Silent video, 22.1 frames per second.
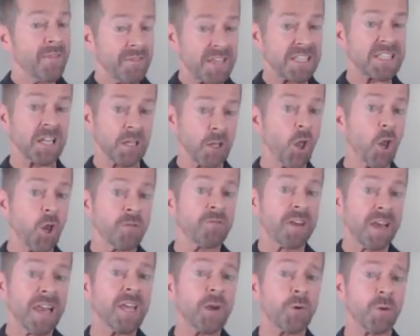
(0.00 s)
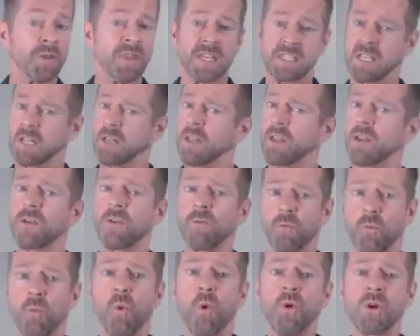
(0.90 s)
There's a lot of liquid, there's a lot of
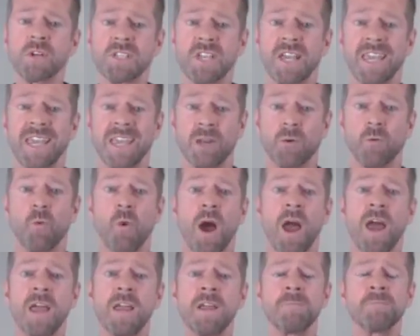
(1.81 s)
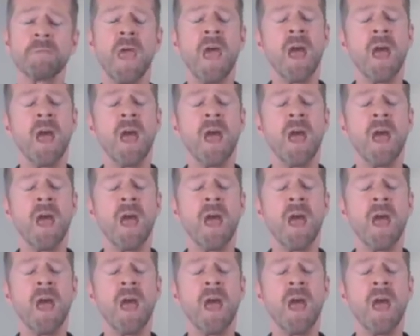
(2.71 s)
water in whey,